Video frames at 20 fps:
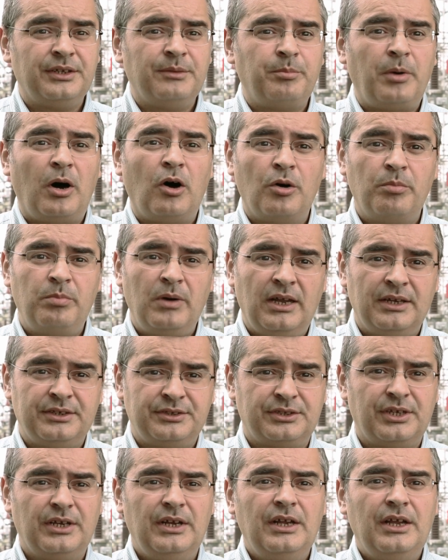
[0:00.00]
the power
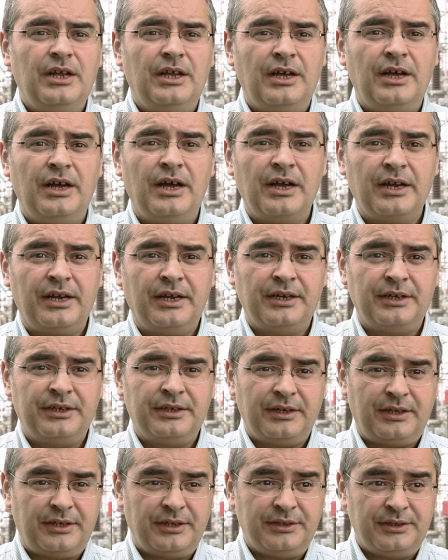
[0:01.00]
plants uh,
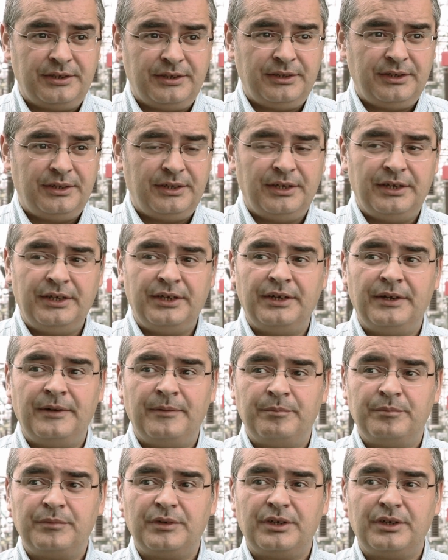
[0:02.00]
can, can, uh,